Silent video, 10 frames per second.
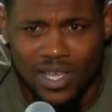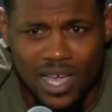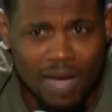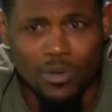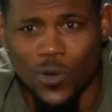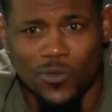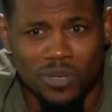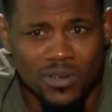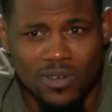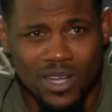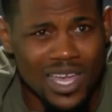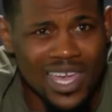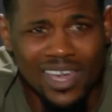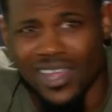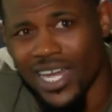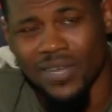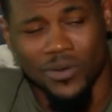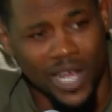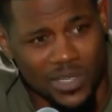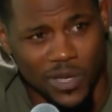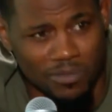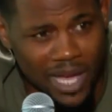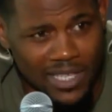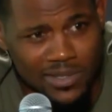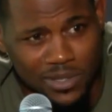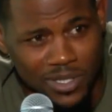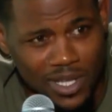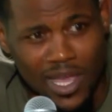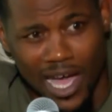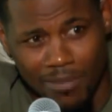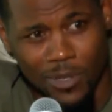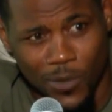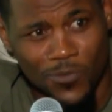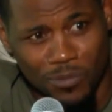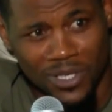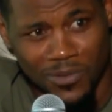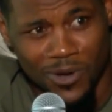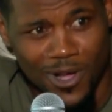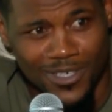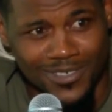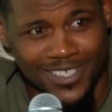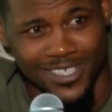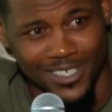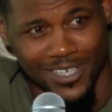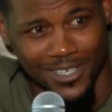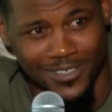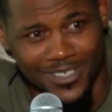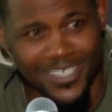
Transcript: I'm known for being wrong. Hell, I didn't even graduate from high school. I'm known for being wrong, you know?